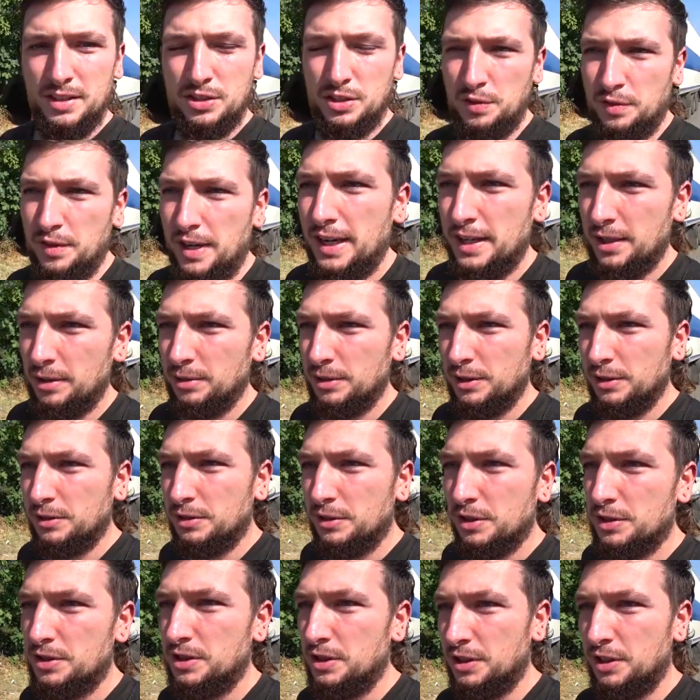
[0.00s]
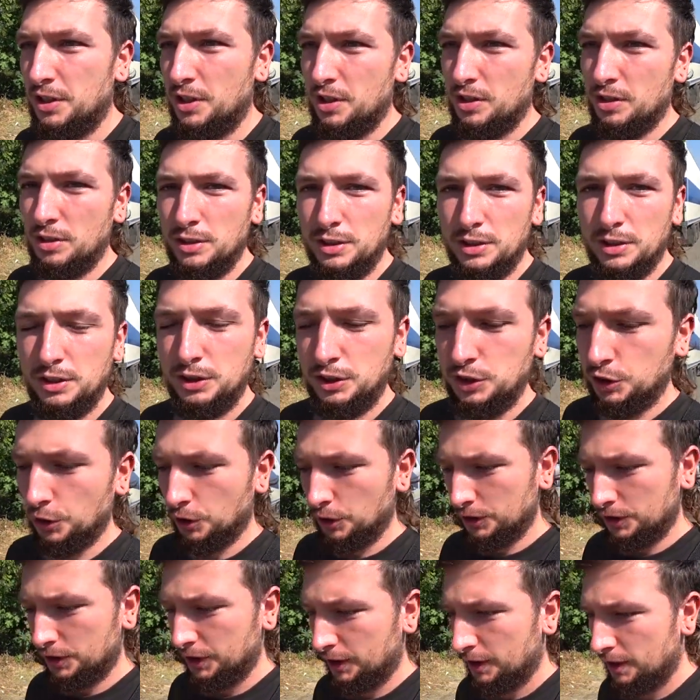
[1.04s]
So for anyone who doesn't know,
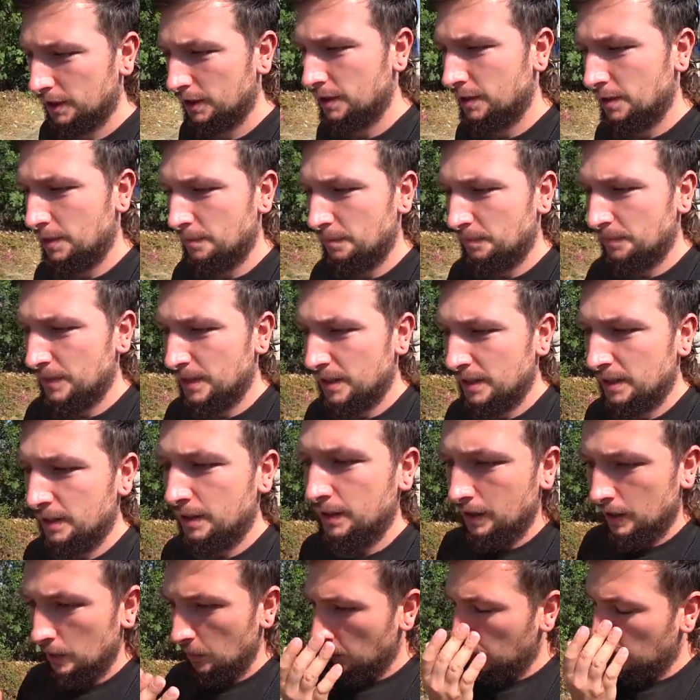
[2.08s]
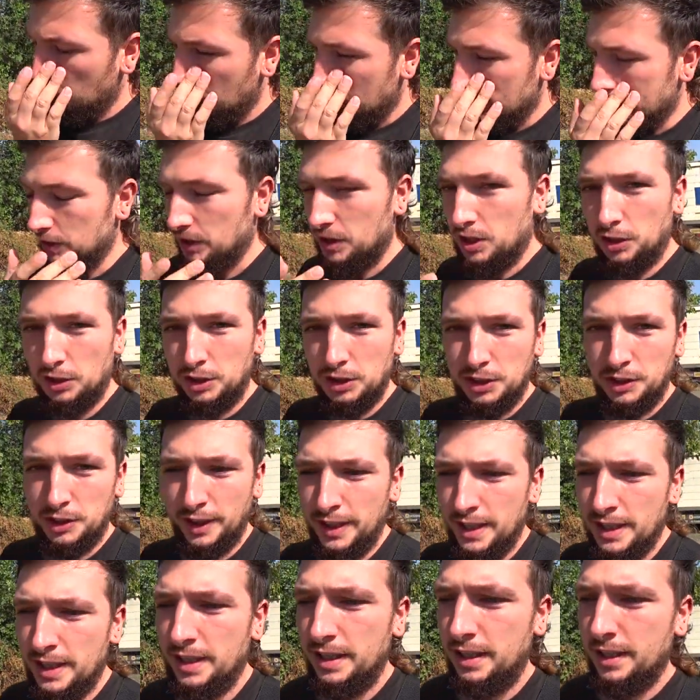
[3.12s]
Georgia is a
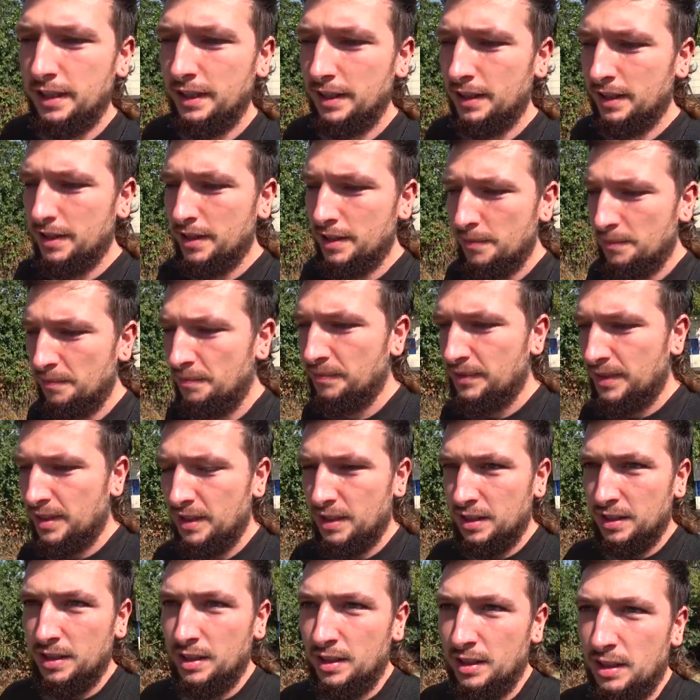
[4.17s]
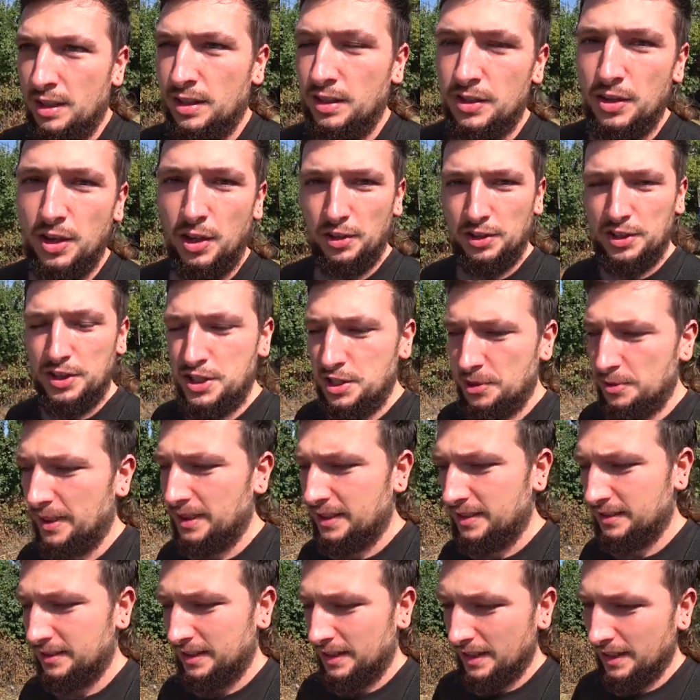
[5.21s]
country, not the
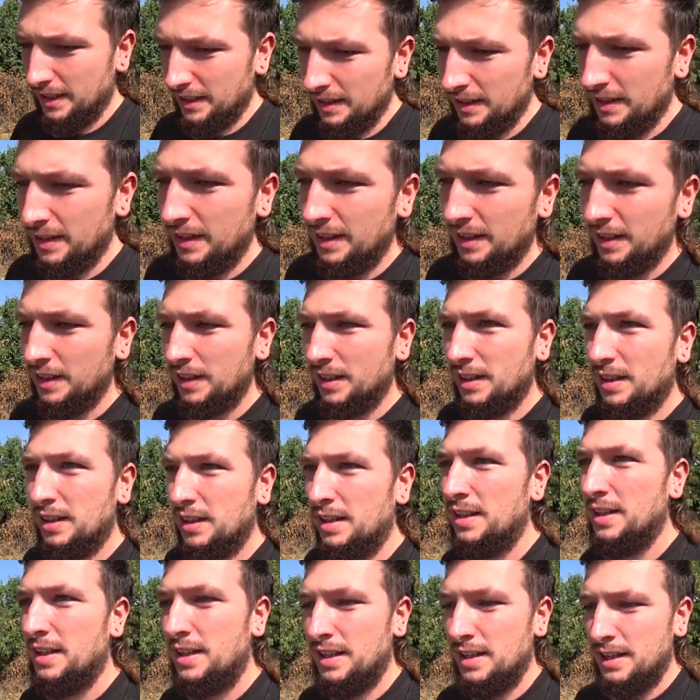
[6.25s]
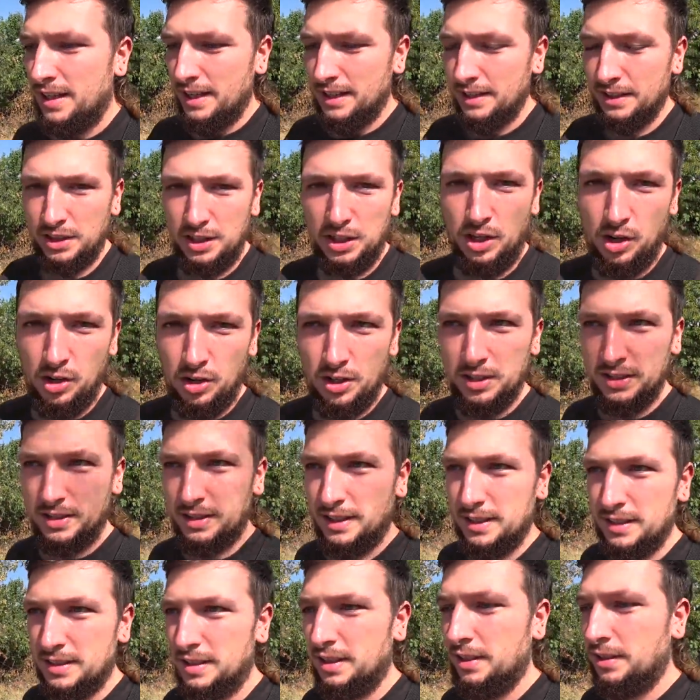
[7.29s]
US state, in the
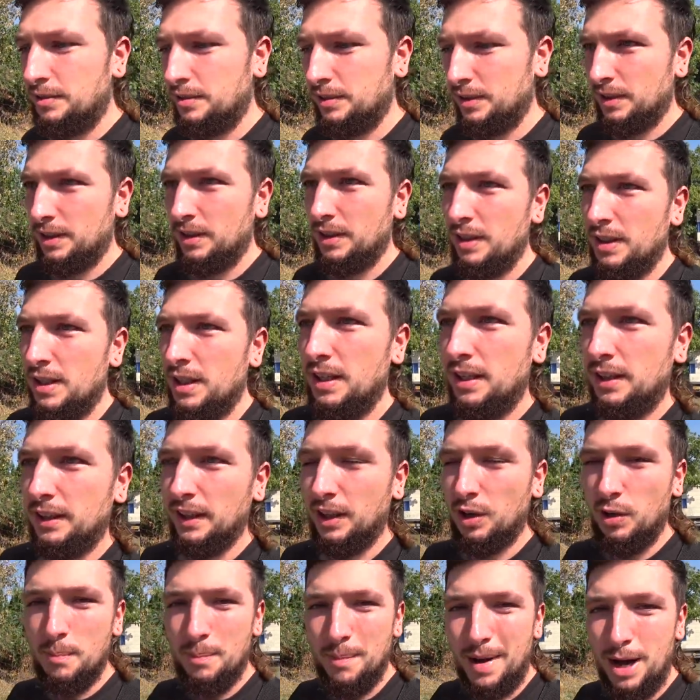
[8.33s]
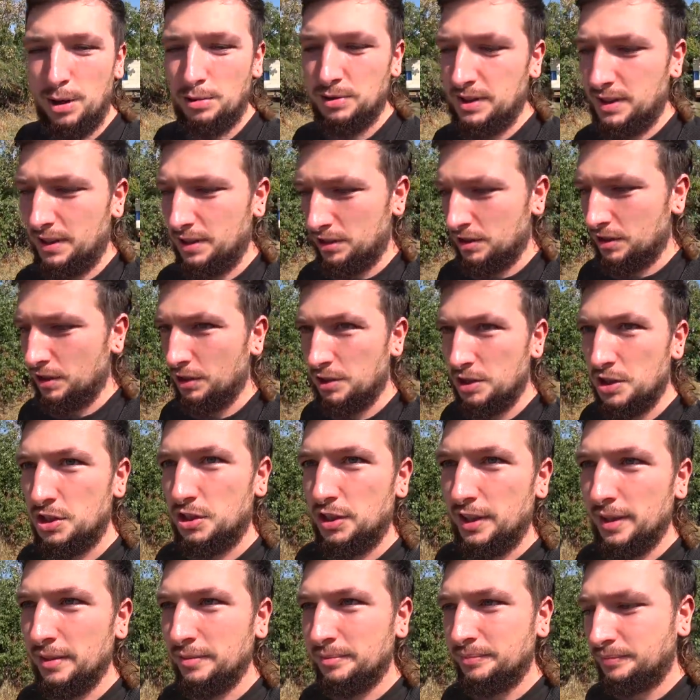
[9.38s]
Caucasus, little mountainous
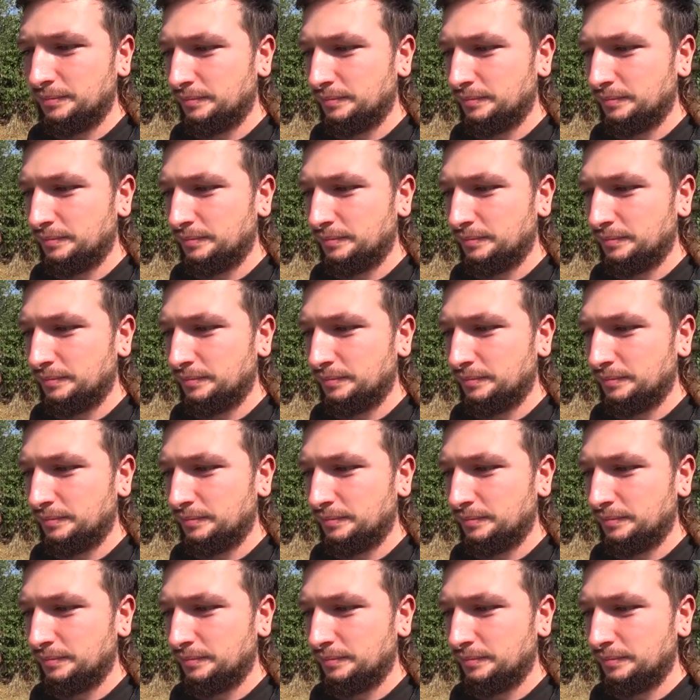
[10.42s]
country,